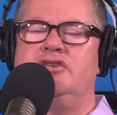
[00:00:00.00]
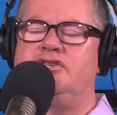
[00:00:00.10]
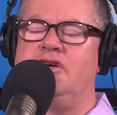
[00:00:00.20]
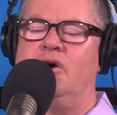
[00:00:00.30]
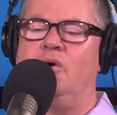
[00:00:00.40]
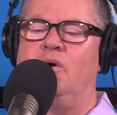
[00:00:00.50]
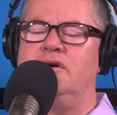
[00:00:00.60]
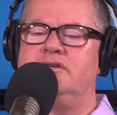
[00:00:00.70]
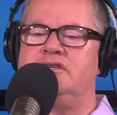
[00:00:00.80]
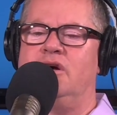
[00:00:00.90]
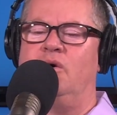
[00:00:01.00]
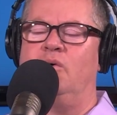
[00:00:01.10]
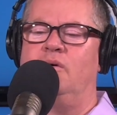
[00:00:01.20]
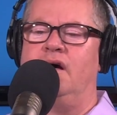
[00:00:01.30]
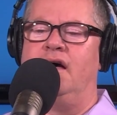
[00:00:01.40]
So,
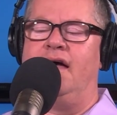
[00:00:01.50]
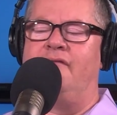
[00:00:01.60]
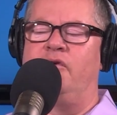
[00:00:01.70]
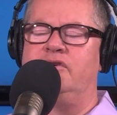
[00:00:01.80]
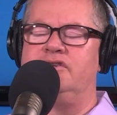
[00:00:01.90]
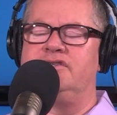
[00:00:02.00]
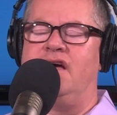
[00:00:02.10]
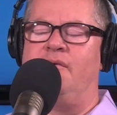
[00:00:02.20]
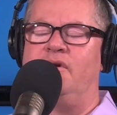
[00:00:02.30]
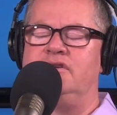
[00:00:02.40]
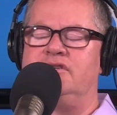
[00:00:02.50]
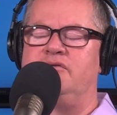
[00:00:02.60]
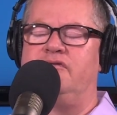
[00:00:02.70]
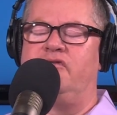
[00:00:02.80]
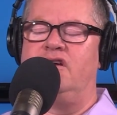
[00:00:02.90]
so uh, everyone, just to, I want to just
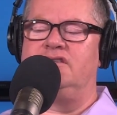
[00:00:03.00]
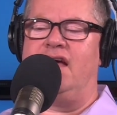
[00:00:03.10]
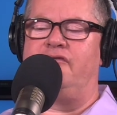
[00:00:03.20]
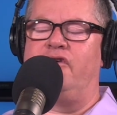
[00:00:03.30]
rephrase that.